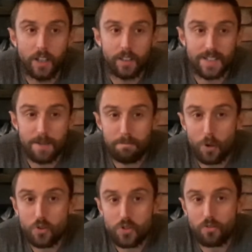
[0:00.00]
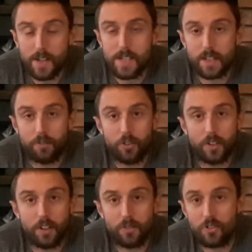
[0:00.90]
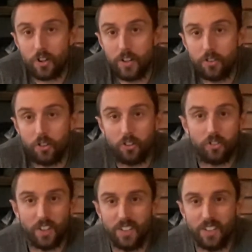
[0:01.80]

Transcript: like I say, most races I've done, I don't change socks, like,